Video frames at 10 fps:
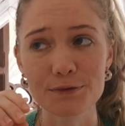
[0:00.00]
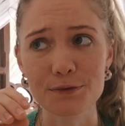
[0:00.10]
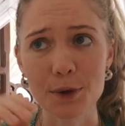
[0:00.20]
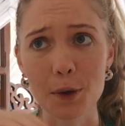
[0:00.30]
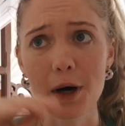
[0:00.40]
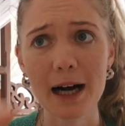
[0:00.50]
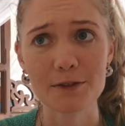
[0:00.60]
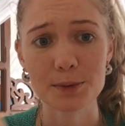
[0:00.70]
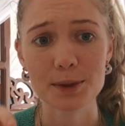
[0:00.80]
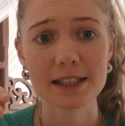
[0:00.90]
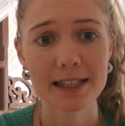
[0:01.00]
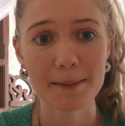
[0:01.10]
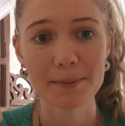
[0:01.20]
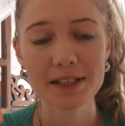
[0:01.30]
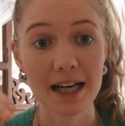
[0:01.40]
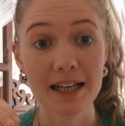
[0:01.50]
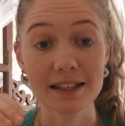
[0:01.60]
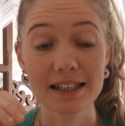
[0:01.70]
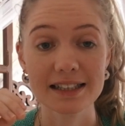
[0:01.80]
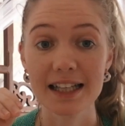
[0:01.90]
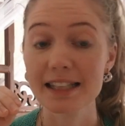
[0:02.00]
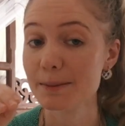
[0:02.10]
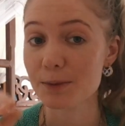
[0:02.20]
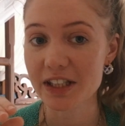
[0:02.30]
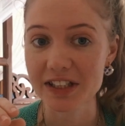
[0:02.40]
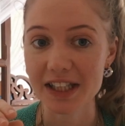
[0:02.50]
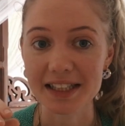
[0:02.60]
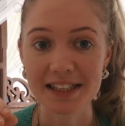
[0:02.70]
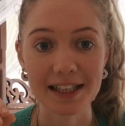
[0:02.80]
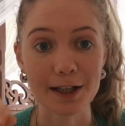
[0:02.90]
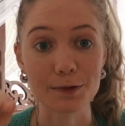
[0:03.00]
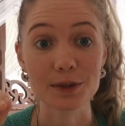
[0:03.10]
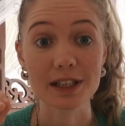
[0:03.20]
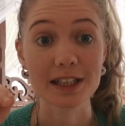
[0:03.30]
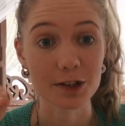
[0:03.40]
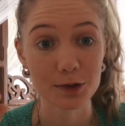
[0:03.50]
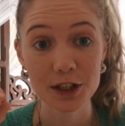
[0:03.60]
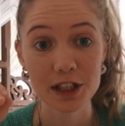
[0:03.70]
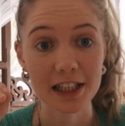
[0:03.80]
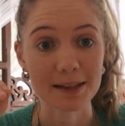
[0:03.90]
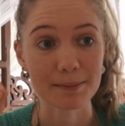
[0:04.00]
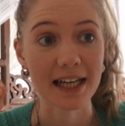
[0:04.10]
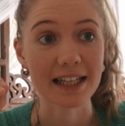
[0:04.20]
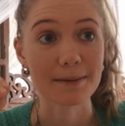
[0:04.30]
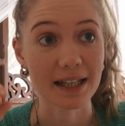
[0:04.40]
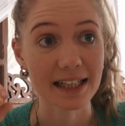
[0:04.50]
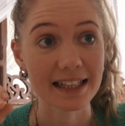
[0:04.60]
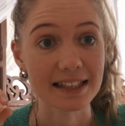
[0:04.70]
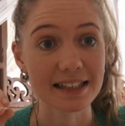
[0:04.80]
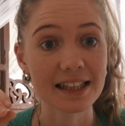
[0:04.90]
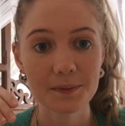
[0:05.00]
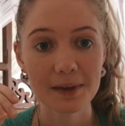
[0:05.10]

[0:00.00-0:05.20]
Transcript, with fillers: forgot afterwards had happened and is that as the pressure changes I get really excruciating pain in my ears